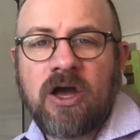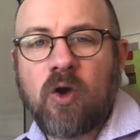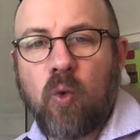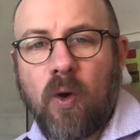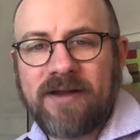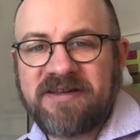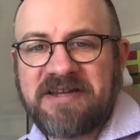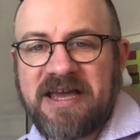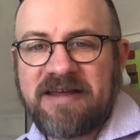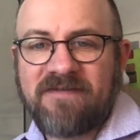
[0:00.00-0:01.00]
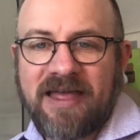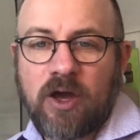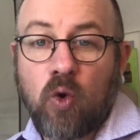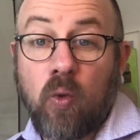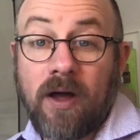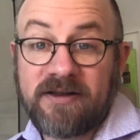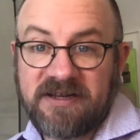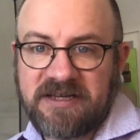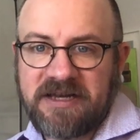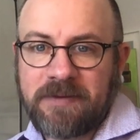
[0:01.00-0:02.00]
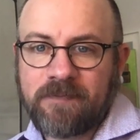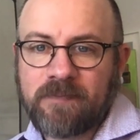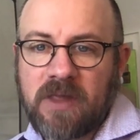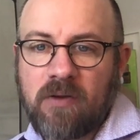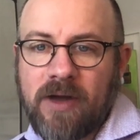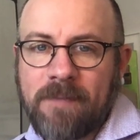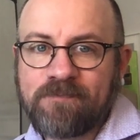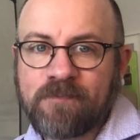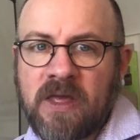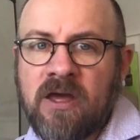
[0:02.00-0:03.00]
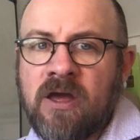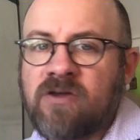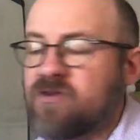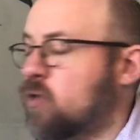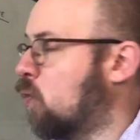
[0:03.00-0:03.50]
quantitative like quantity. Okay? So